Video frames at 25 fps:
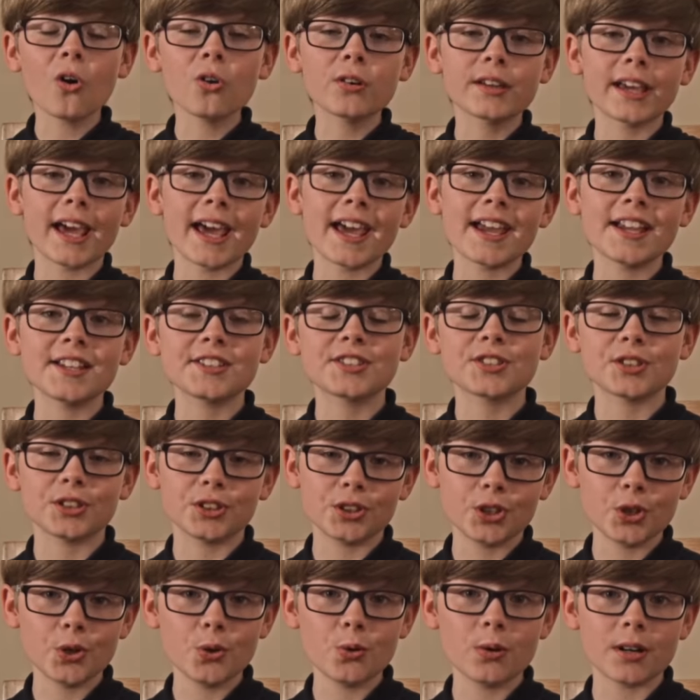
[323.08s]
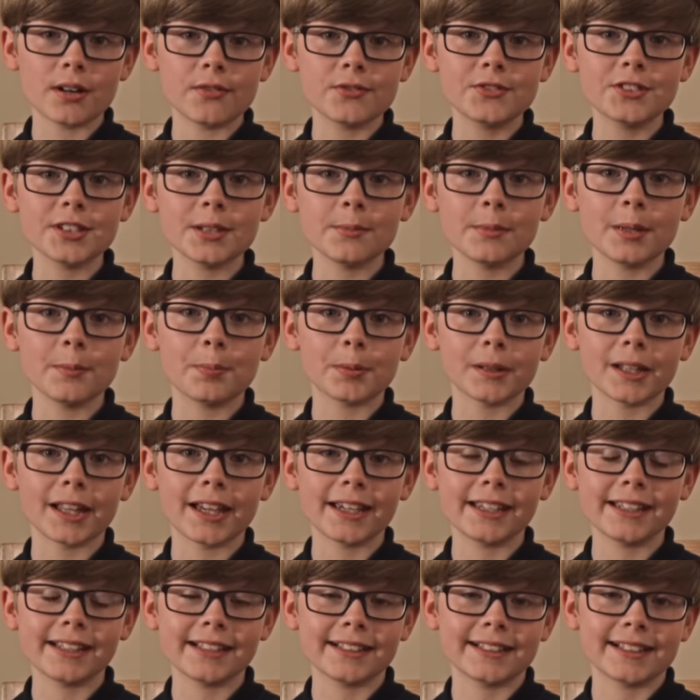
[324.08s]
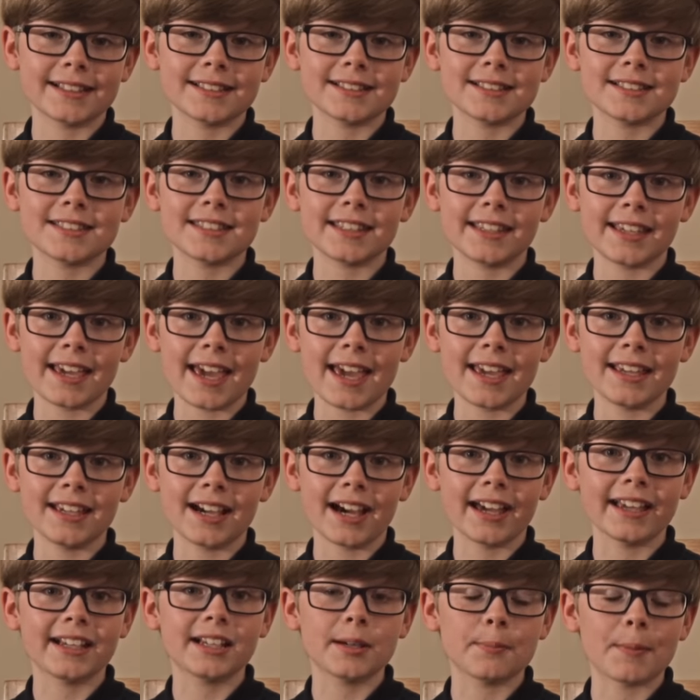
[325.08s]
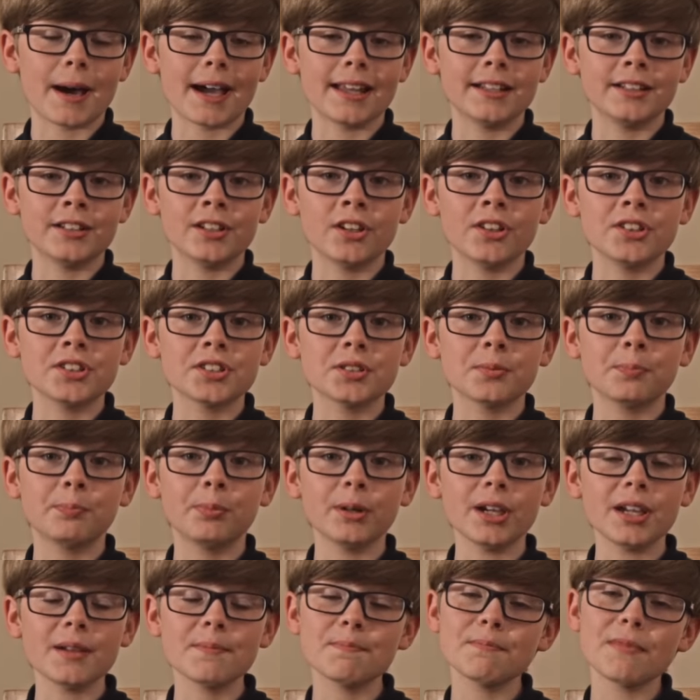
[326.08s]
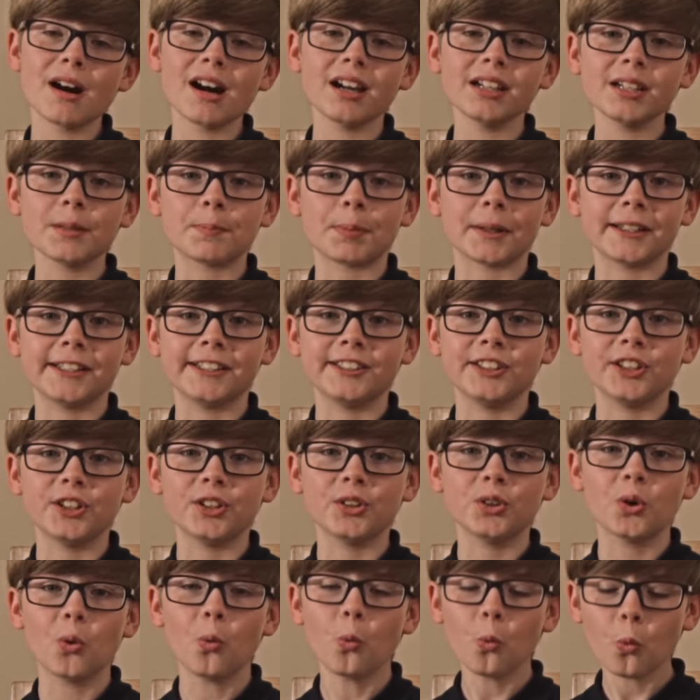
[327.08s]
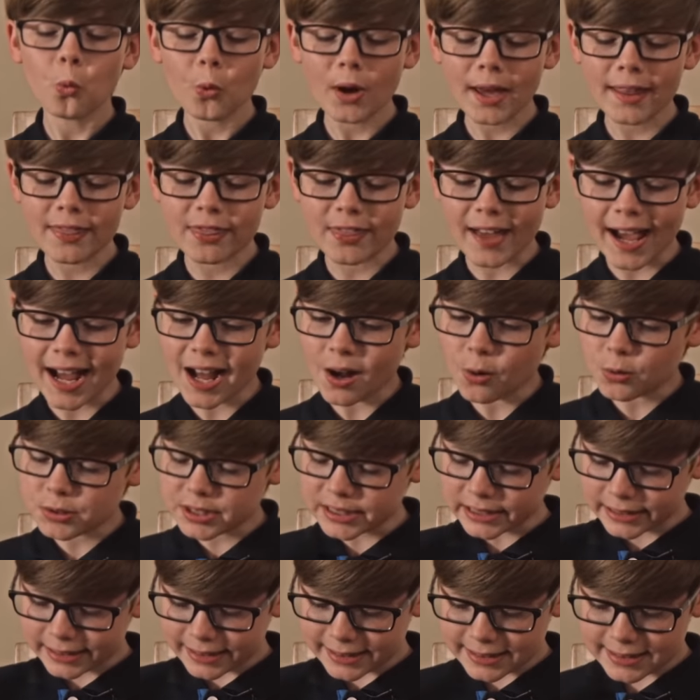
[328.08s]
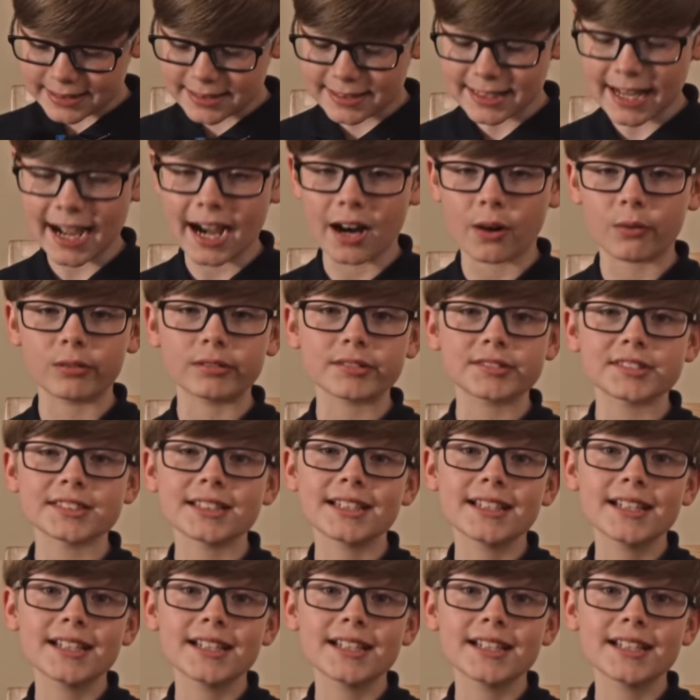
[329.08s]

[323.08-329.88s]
okay, so you have seen me play against the AI commanders, but in my opinion, without a doubt,